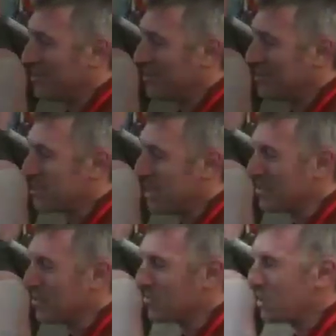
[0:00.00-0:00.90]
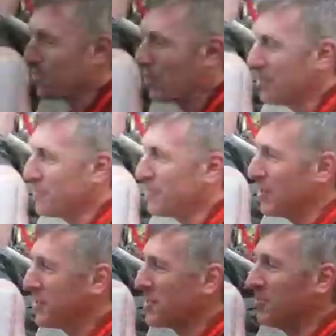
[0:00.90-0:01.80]
The second thing, by way
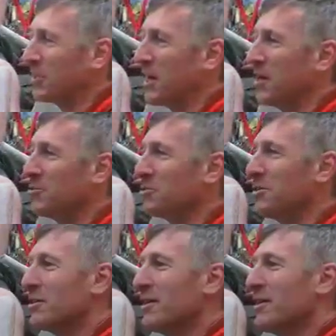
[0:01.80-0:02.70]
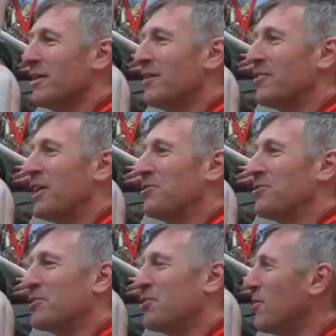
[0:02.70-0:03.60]
of coming out, if that you
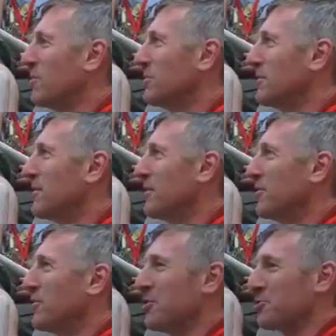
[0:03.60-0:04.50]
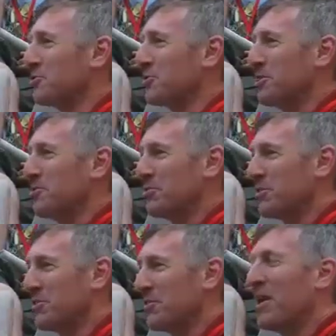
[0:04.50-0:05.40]
can call, I mean, I don't know, cultural studies people,
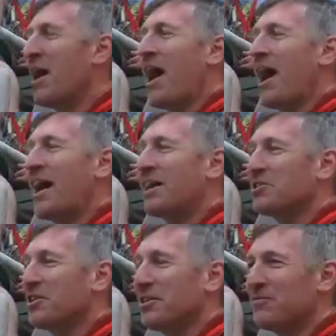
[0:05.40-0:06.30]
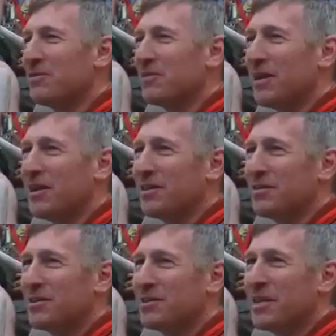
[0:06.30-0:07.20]
can you come? I actually
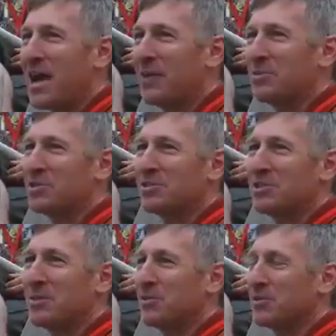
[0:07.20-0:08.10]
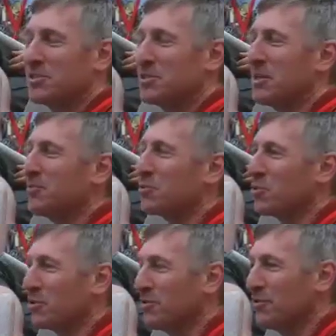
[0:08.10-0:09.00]
inhabit the separate
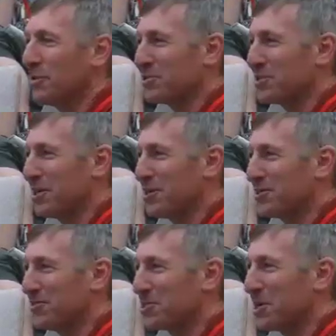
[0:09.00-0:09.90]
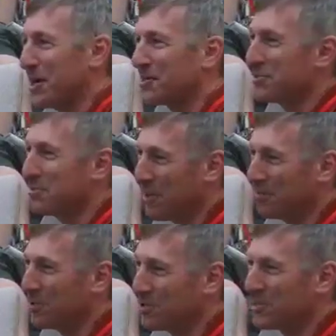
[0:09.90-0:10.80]
world of film studies in which I actually
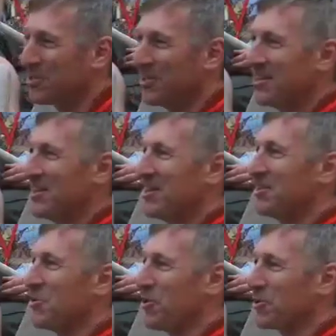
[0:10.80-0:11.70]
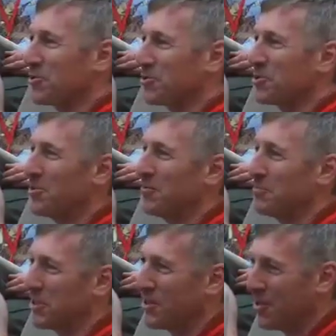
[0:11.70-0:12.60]
published an article mm-hmm. or so, and I've
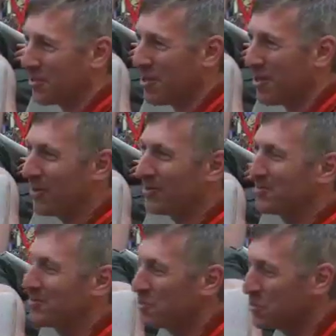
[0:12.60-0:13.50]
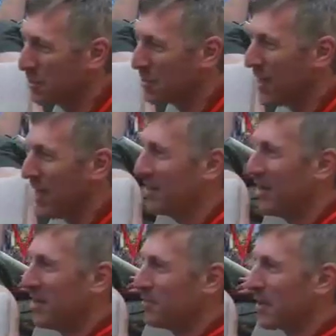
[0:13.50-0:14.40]
been in Hong Kong doing that.
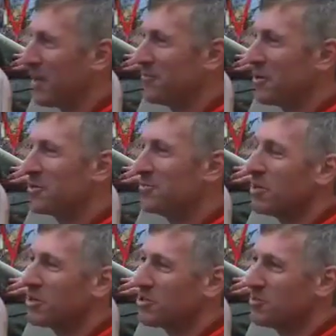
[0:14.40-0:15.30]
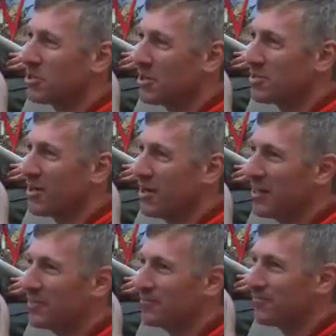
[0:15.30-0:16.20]
But I very much, because I
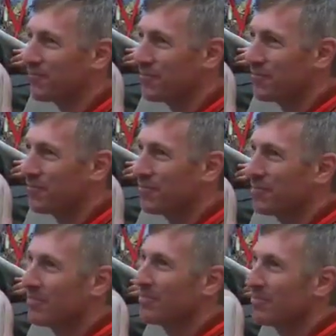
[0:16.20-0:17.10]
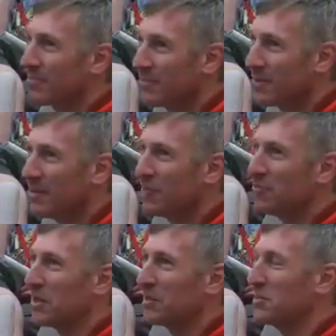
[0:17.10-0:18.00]
am of
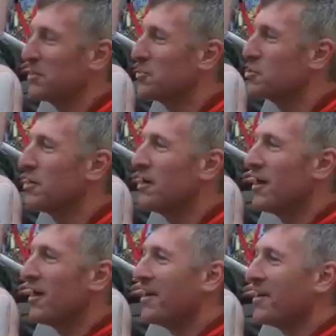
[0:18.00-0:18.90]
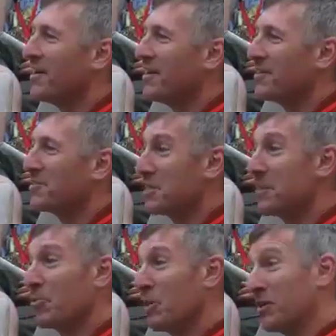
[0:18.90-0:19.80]
my lineage,
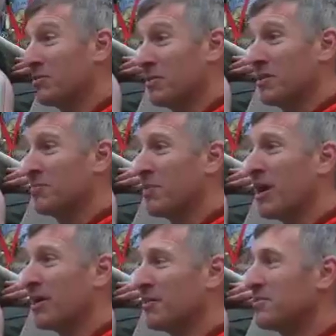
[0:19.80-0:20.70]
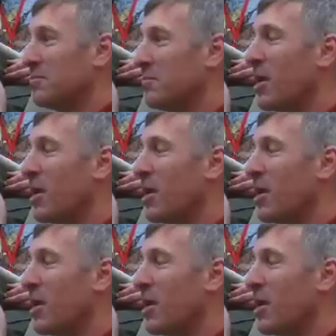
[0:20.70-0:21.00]
separate in my mm-hmm.